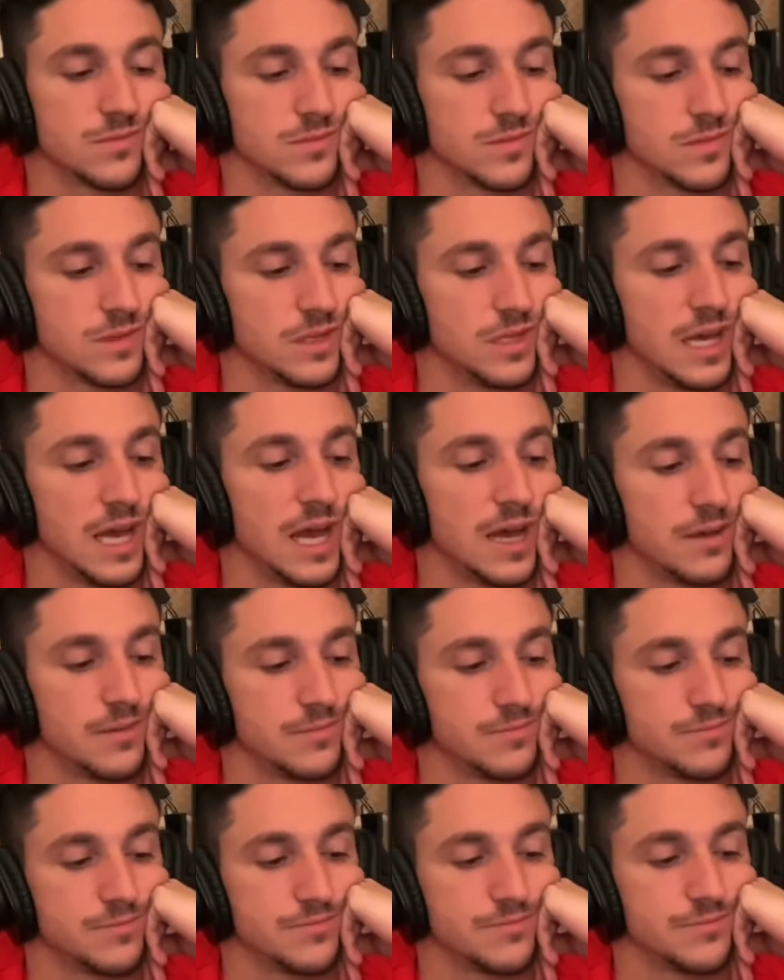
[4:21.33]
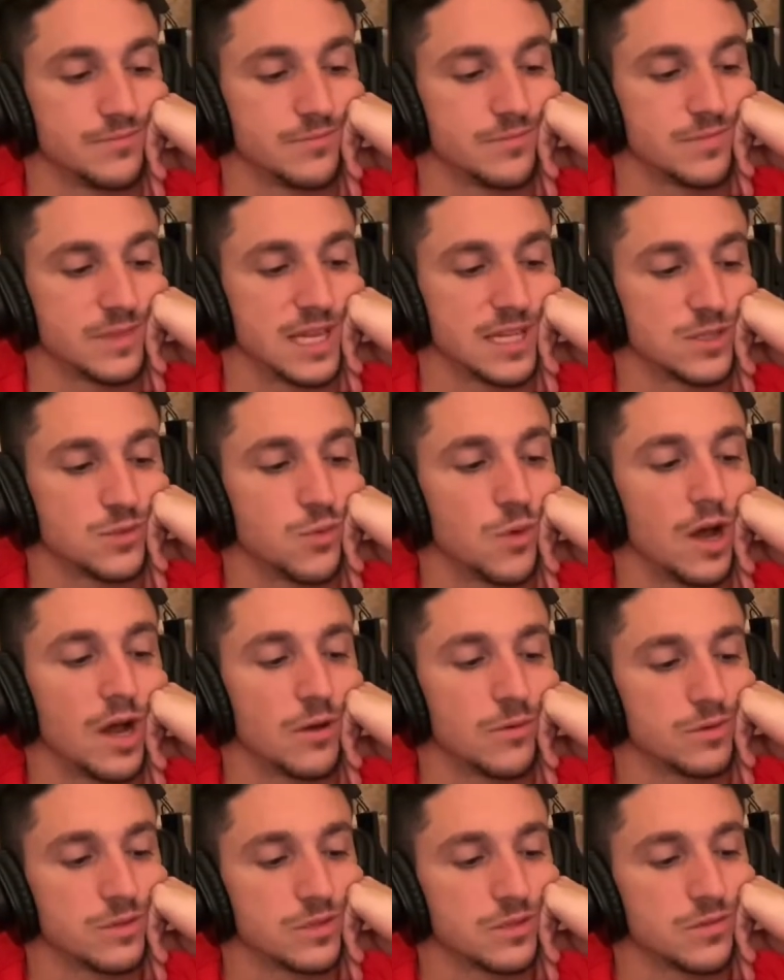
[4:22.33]
Yeah, that's why I
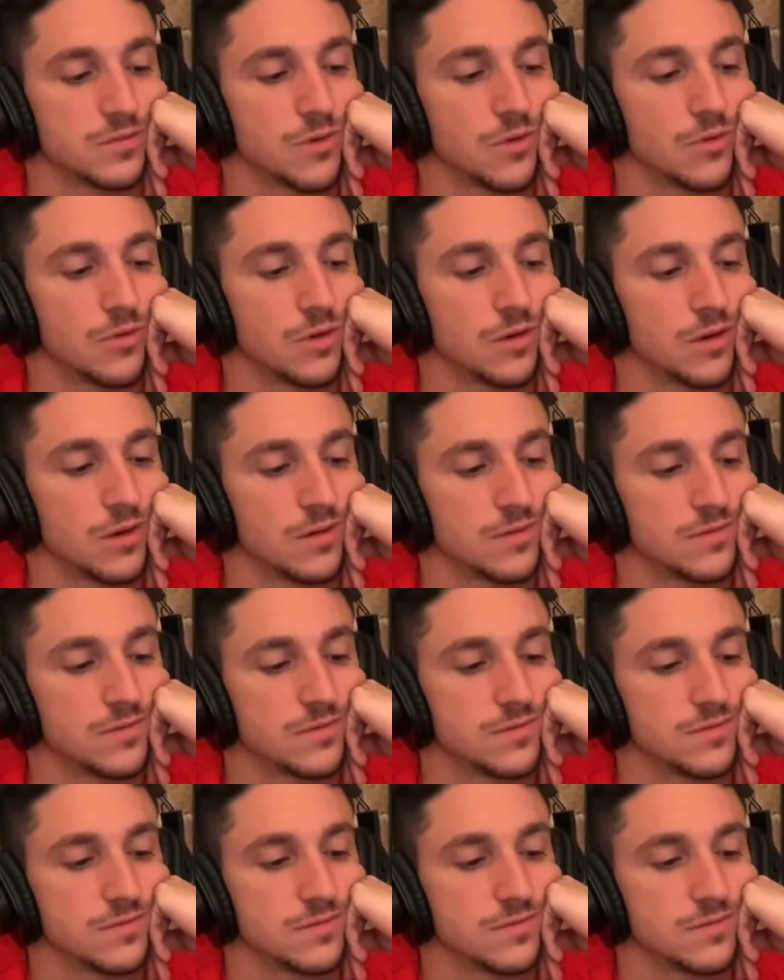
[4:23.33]
was thrown off.